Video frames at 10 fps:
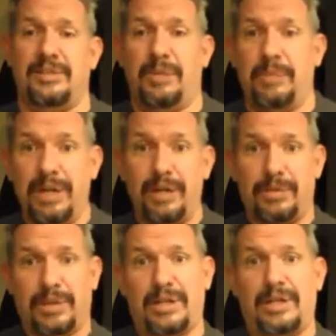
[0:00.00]
that we
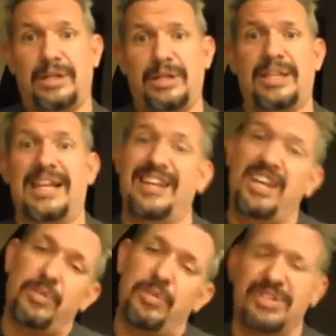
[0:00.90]
were gone, that
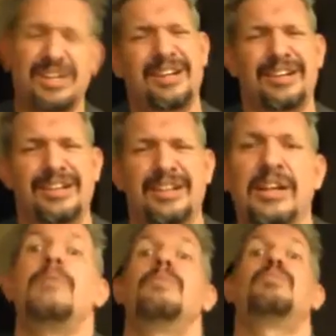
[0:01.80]
it was gone,
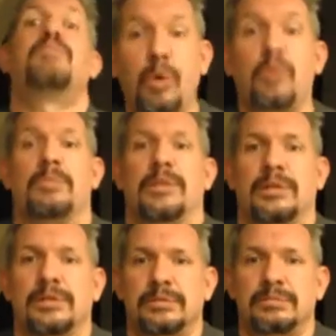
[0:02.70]
boom!
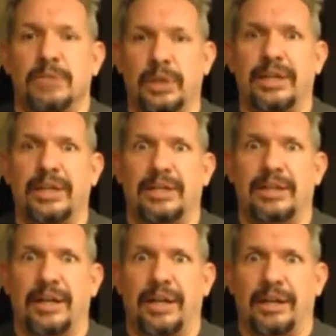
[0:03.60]
More Geek Than
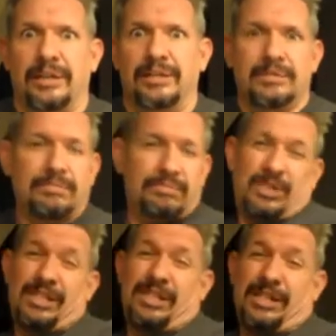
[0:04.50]
Gay.
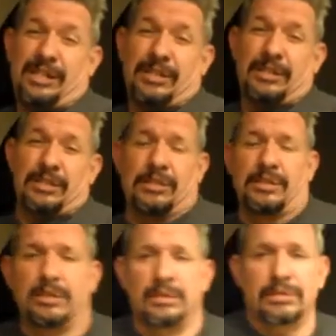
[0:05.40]
Ha!
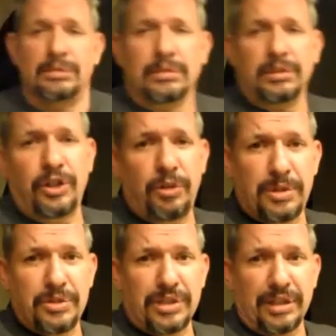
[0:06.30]
Cue
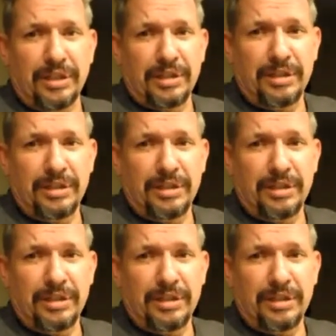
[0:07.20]
music.